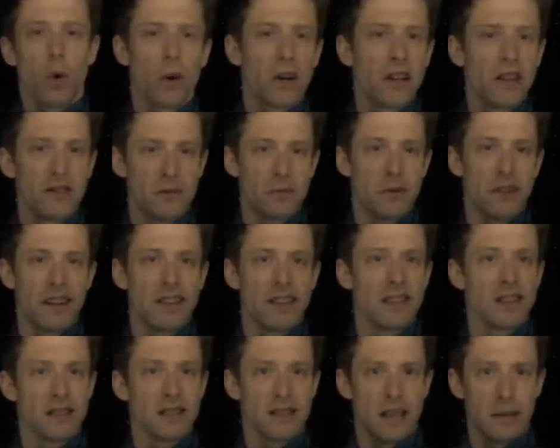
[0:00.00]
or even
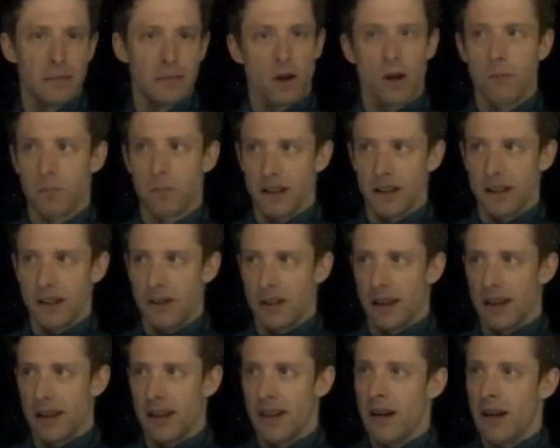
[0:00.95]
within the same company, you
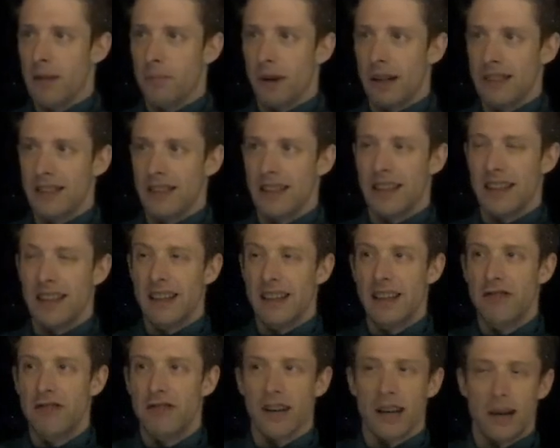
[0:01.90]
can basically
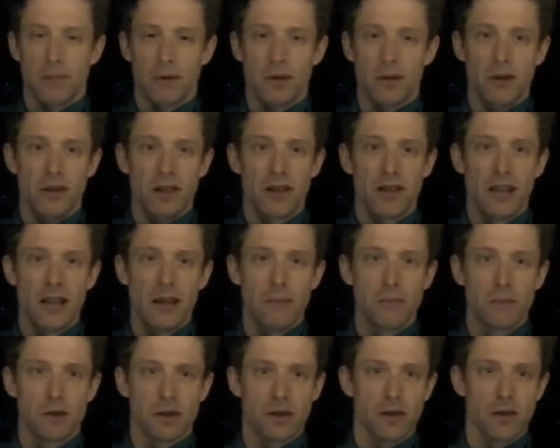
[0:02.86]
leave it up to the
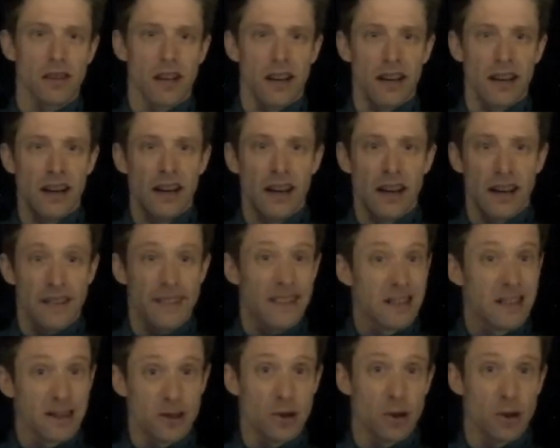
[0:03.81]
teams to say,
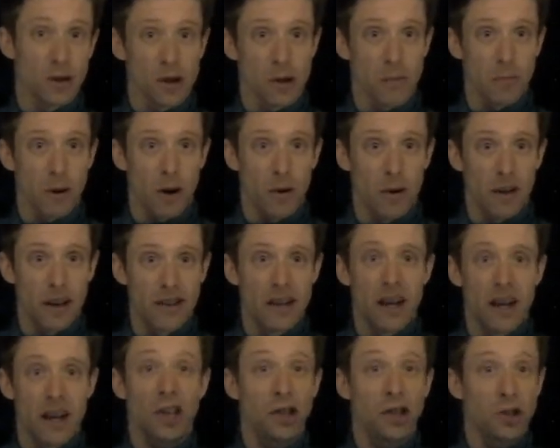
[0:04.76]
this is your
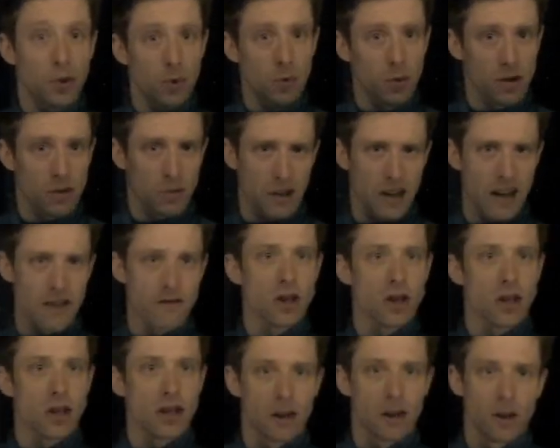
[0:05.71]
component, use
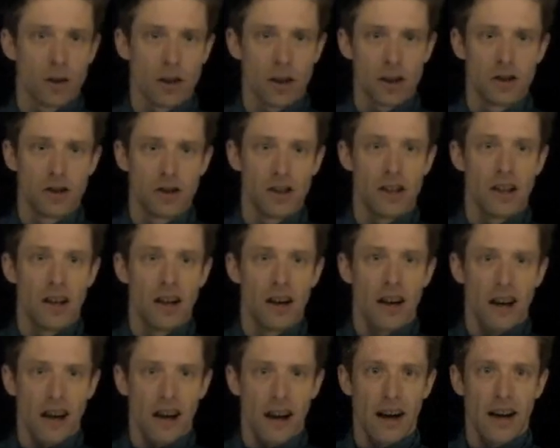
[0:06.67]
whatever technology
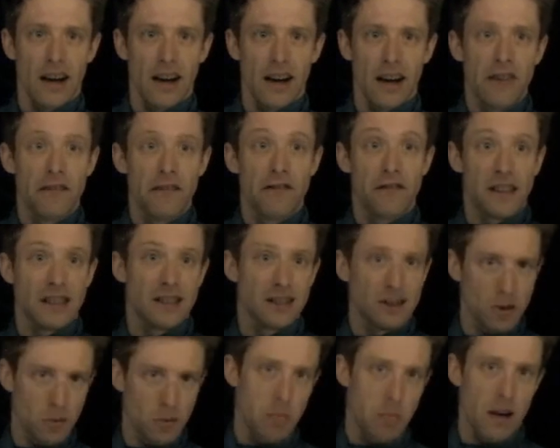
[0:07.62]
uh,
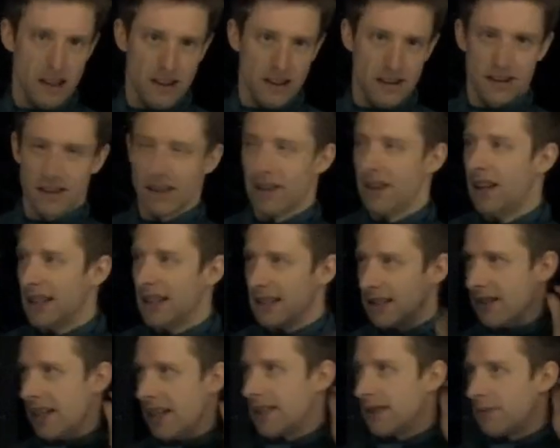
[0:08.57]
fits you best.
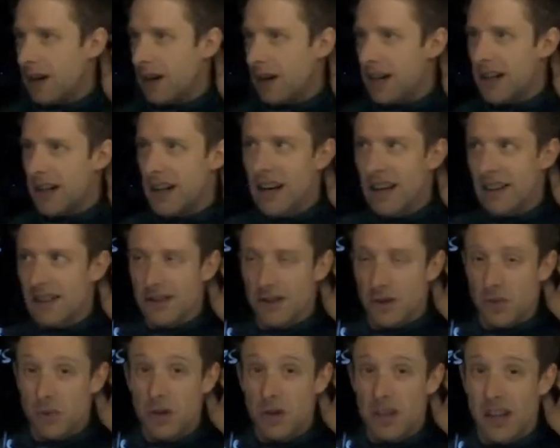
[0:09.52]
So that's why this
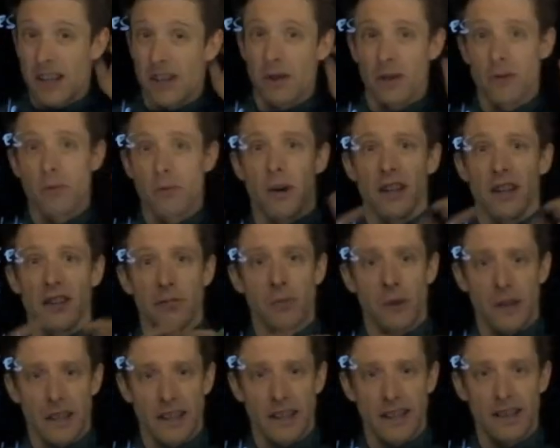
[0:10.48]
is a really good way of
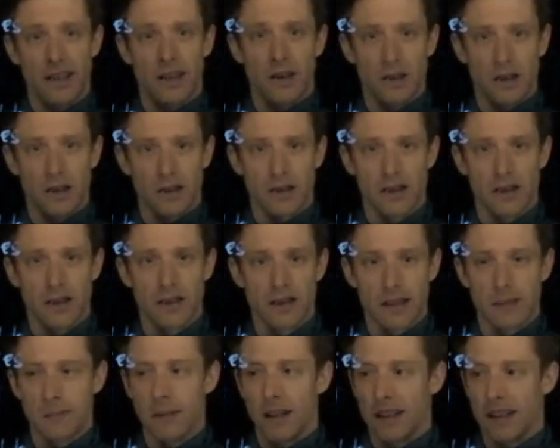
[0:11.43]
breaking down your
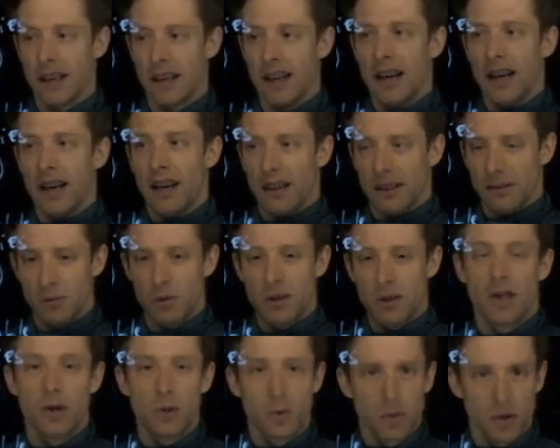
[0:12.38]
system and
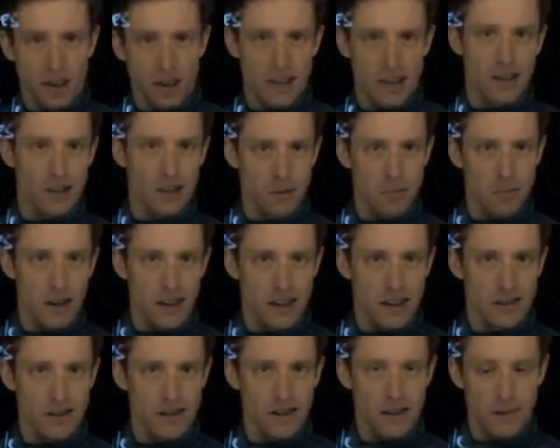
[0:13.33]
reducing the
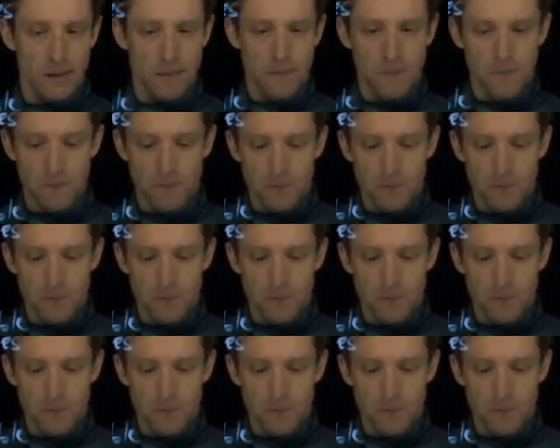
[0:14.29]
complexity.